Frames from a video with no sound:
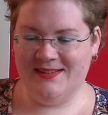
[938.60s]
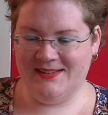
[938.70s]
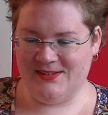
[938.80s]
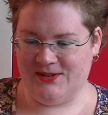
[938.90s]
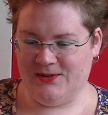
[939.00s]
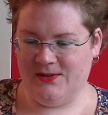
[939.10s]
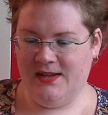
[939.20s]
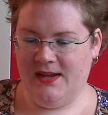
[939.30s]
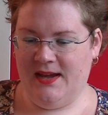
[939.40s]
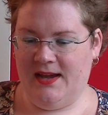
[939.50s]
So,
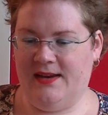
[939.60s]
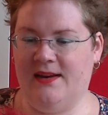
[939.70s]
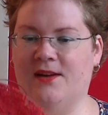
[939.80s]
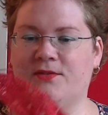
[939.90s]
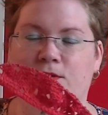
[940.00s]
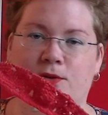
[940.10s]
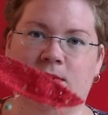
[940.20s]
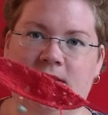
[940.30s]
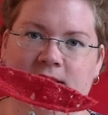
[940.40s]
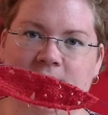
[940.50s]
and after
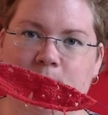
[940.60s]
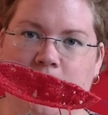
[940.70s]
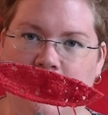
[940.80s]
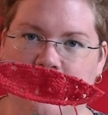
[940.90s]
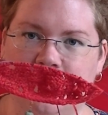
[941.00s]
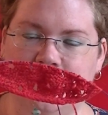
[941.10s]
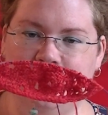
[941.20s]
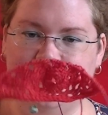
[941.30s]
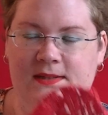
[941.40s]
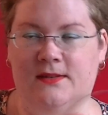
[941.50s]
doing this part,
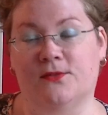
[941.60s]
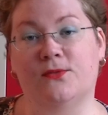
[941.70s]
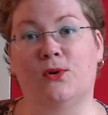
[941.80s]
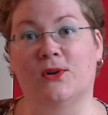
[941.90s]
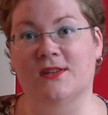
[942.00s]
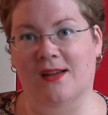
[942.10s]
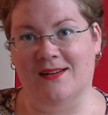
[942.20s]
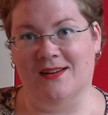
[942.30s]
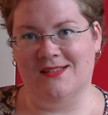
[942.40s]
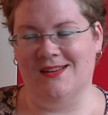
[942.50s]
because of course I
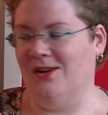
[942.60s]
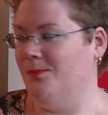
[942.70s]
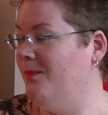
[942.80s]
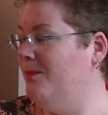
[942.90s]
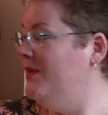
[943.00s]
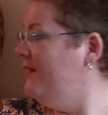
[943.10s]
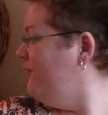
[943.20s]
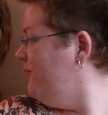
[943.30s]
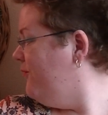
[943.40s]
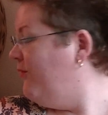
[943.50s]
cast it on
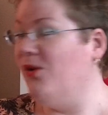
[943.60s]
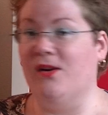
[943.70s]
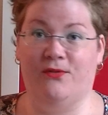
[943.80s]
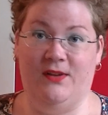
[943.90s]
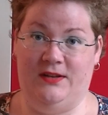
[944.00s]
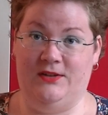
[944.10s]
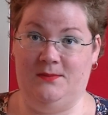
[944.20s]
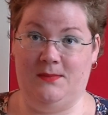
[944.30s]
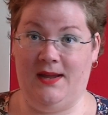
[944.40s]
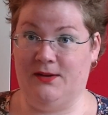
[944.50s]
before
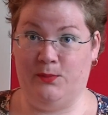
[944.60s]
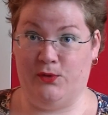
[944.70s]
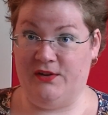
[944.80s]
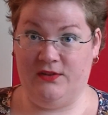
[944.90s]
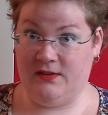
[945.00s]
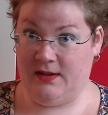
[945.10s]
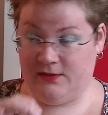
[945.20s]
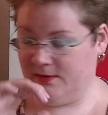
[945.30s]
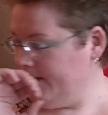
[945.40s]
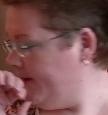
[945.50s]
finishing my exploration station,